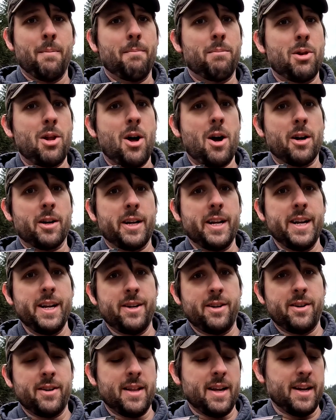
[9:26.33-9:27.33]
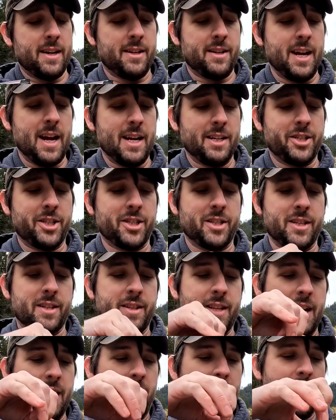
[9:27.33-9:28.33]
block here that attaches
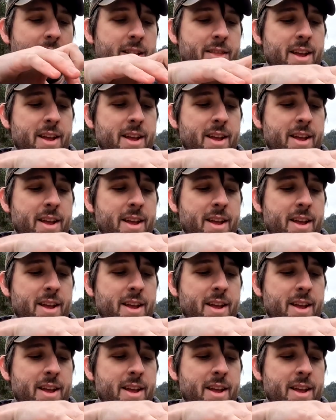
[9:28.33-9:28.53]
it there,